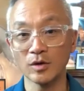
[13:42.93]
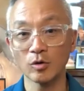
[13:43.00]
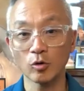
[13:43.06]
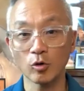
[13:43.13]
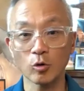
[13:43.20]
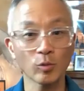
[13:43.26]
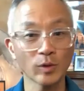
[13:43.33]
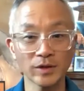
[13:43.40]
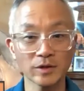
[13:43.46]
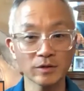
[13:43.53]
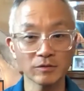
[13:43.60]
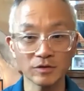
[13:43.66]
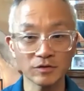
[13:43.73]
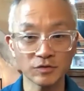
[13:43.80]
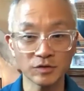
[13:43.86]
or whether
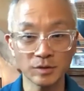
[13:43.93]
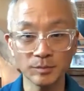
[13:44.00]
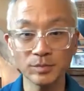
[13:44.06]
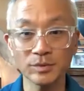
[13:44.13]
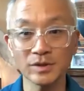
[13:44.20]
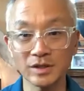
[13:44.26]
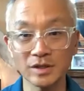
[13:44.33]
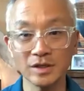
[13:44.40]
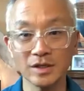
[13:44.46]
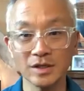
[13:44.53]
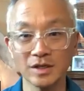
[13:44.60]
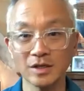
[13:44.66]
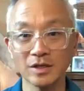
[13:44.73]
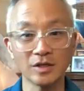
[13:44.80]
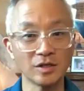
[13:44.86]
it's simply,
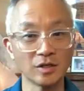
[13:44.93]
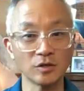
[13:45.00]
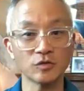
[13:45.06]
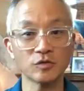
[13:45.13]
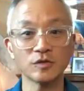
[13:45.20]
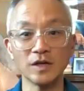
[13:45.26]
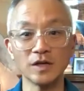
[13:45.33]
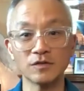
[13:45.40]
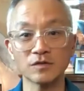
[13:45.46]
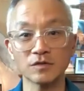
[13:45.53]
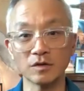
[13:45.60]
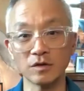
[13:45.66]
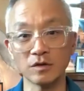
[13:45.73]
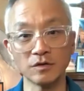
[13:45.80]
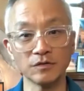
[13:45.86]
states
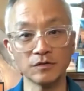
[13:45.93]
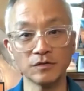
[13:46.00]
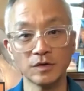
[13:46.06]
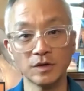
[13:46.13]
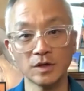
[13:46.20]
of,